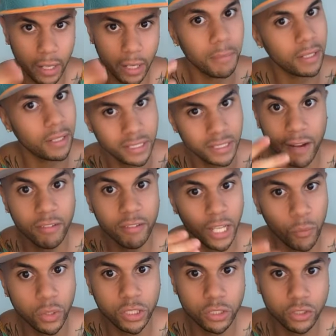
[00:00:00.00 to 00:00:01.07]
Because of everything we
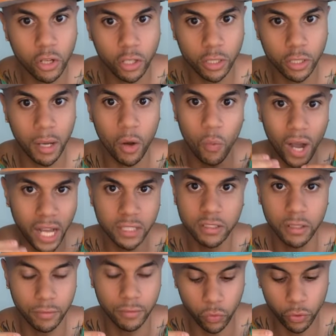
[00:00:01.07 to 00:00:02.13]
just talked about, why it's good
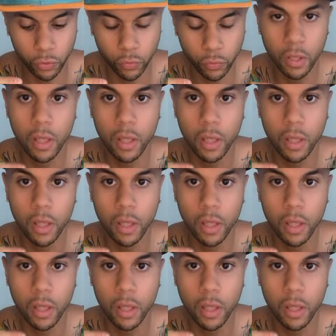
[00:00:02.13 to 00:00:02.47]
for you.